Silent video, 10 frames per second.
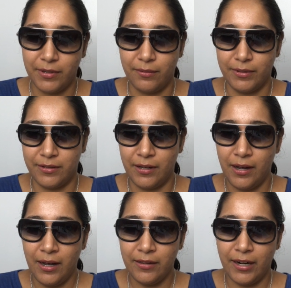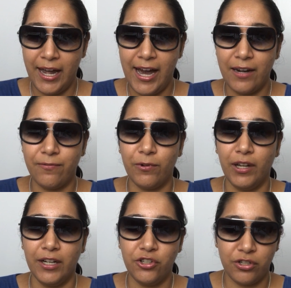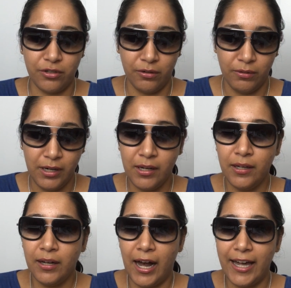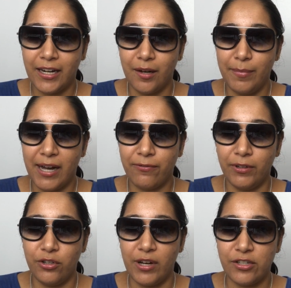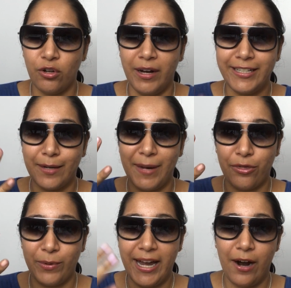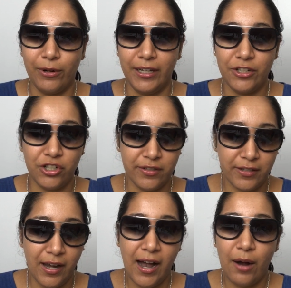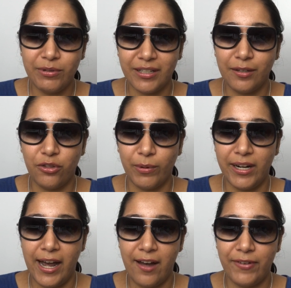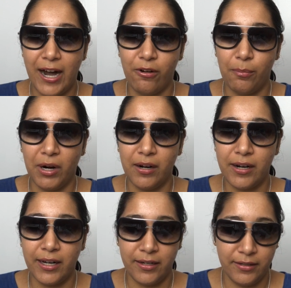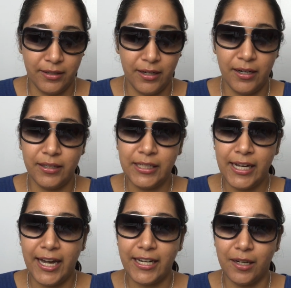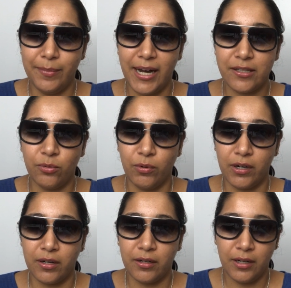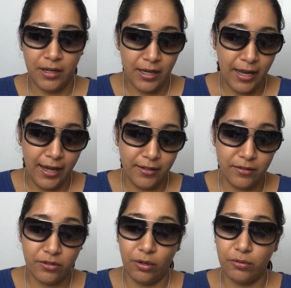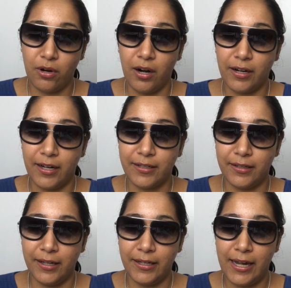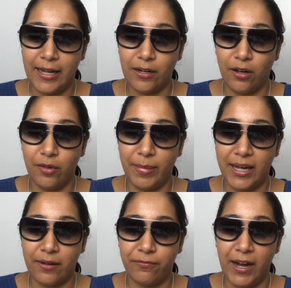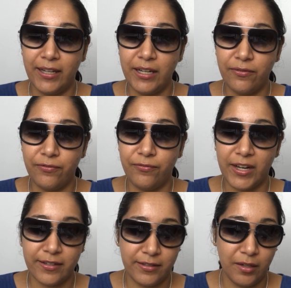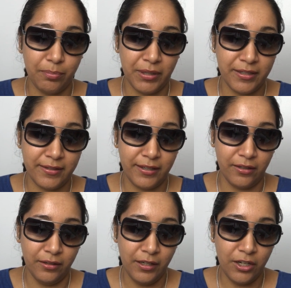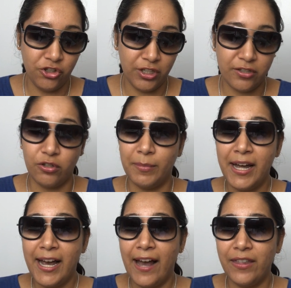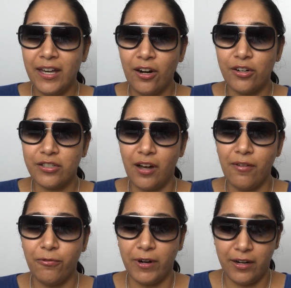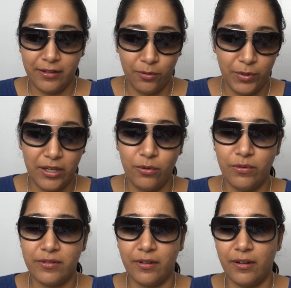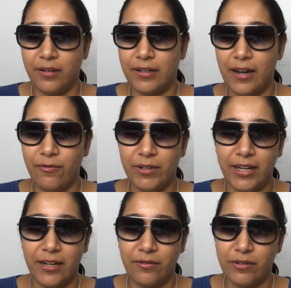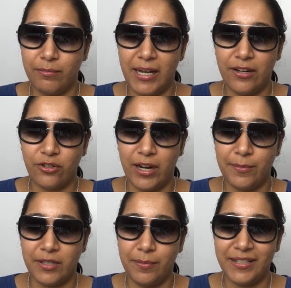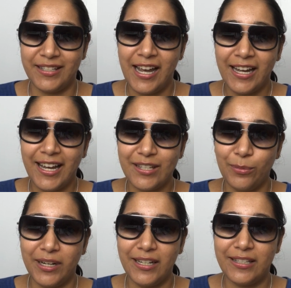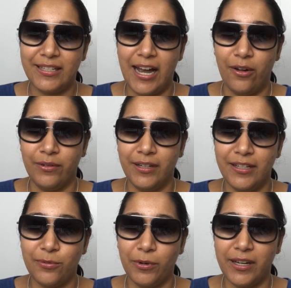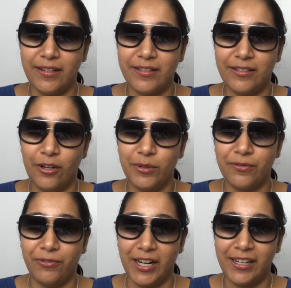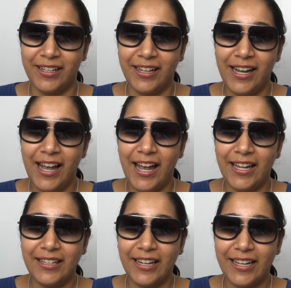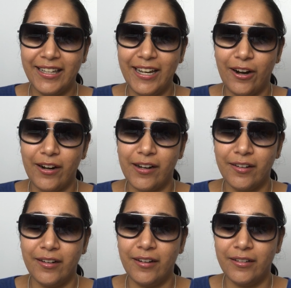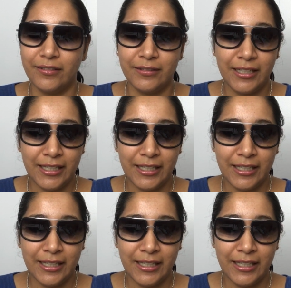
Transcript: that was that I had for lunch, so I had to come back for lunch. You guys know I take my three-hour lunches. I was at the three-and-a-half-hour mark and uh, had to come back to work. And so card got declined, had to call the bank. Finally fixed it, but still, shitstorm. And then our software that we use uh, every day to manage our Amazon business, guess what? It's down, and it's working slow as fuck. And luckily, our, our